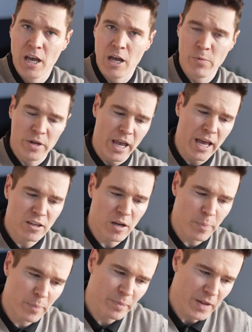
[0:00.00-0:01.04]
and we end
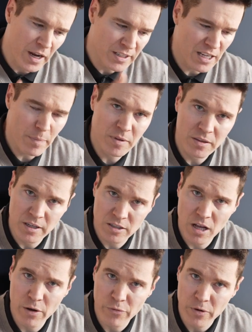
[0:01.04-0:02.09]
up accepting
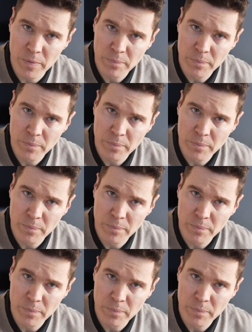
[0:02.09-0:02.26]
this offer.